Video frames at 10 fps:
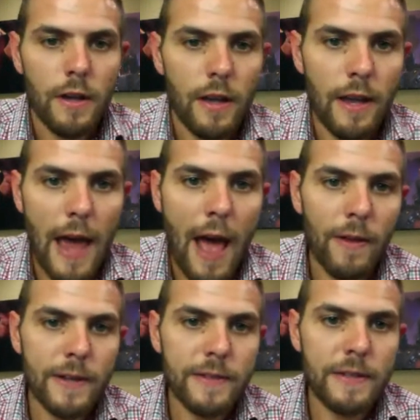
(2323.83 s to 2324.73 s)
And
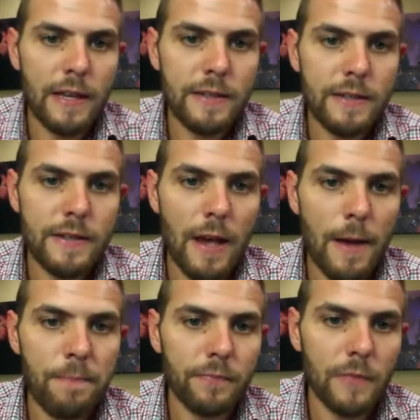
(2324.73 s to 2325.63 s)
Alex,
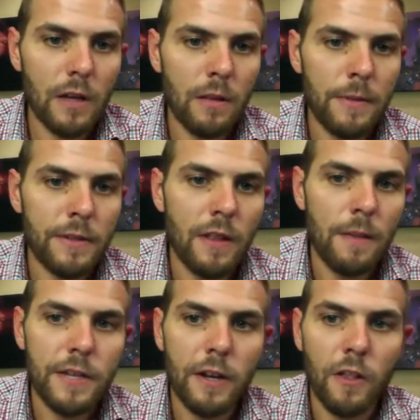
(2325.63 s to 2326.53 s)
let me tell